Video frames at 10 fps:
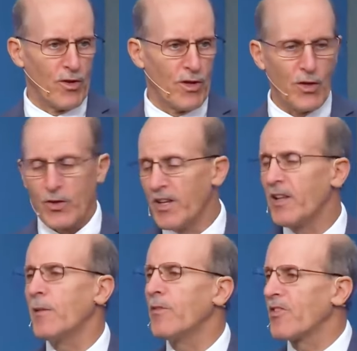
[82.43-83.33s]
You don't need
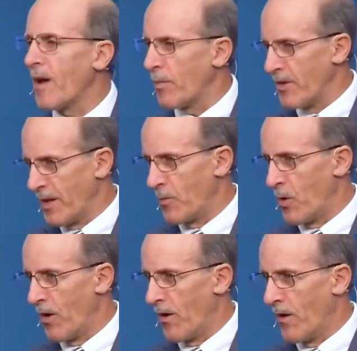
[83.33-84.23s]
to keep the Sabbath
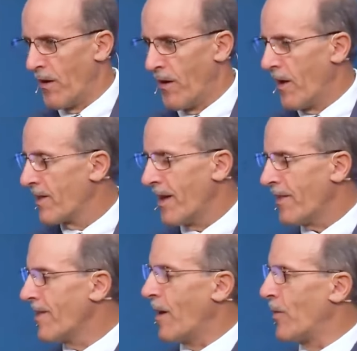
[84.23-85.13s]
anymore. I said,
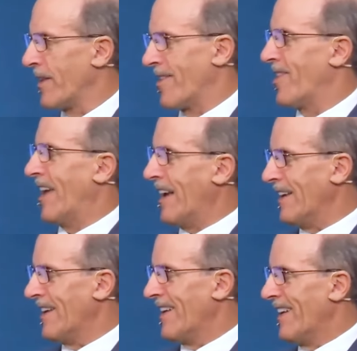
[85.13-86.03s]
that's not what it's
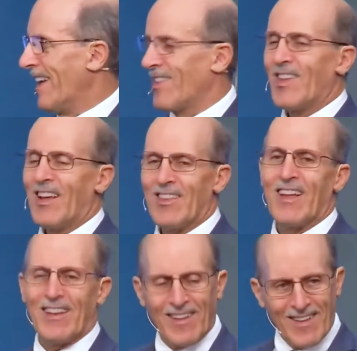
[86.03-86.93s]
saying. It's saying
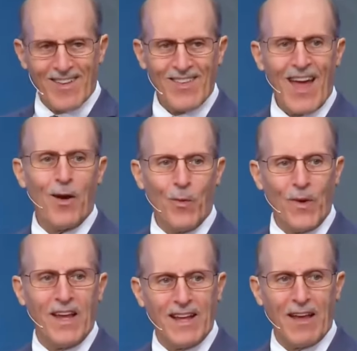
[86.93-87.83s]
that that
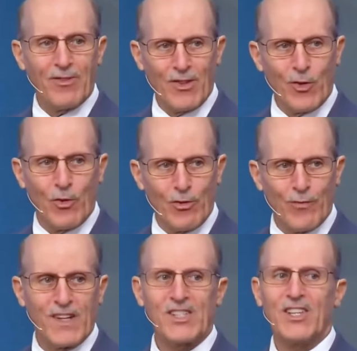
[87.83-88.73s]
week after the
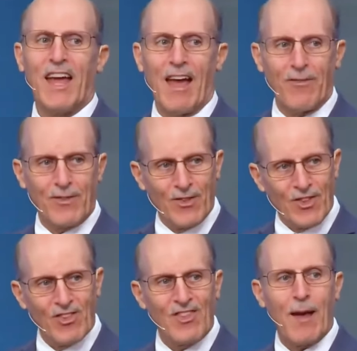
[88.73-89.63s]
crucifixion, after
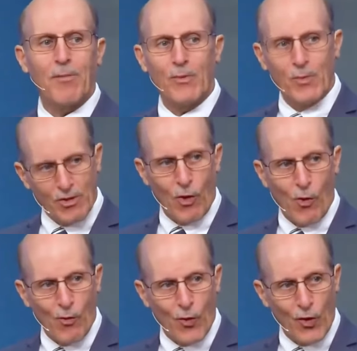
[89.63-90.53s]
the Sabbath was
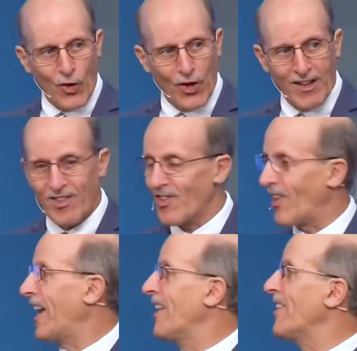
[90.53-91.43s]
over, it's
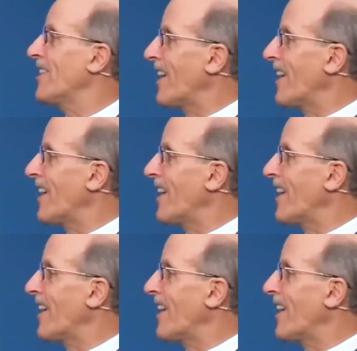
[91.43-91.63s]
saying that